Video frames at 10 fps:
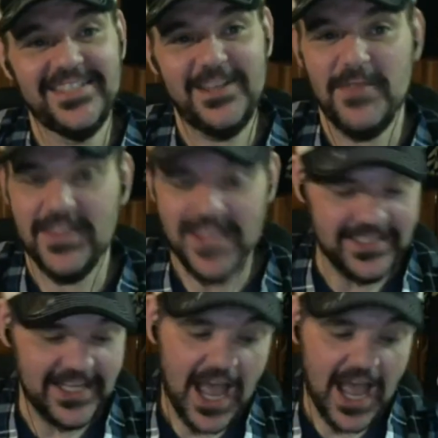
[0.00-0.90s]
are some of the things.
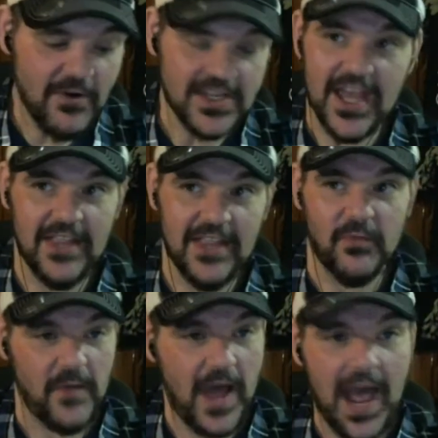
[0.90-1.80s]
Like
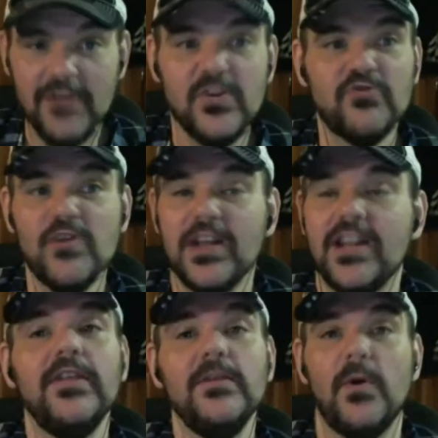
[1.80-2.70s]
I drink
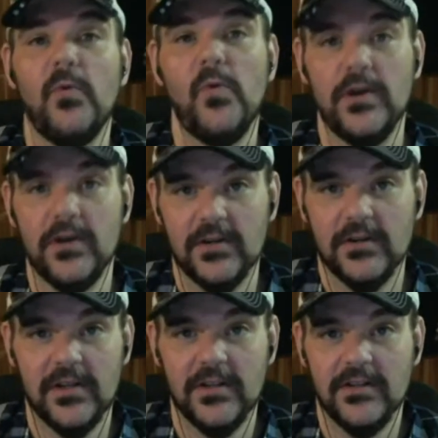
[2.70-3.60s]
nothing but water.
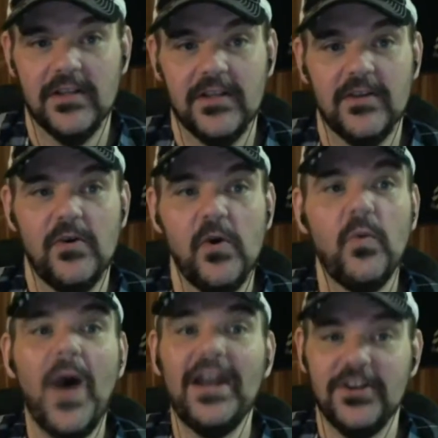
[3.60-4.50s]
Well,
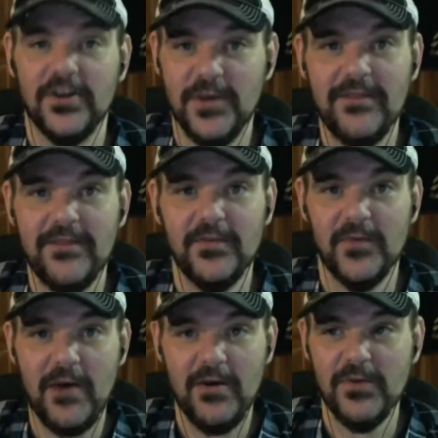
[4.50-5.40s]
water or whatever,
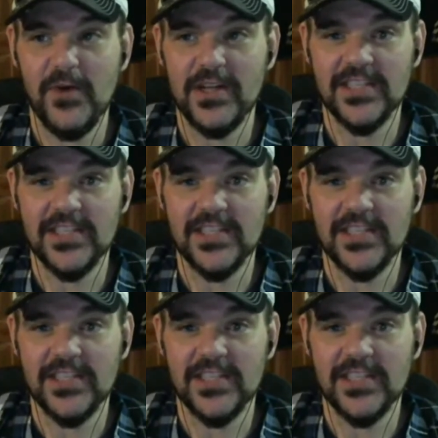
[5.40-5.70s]
however you want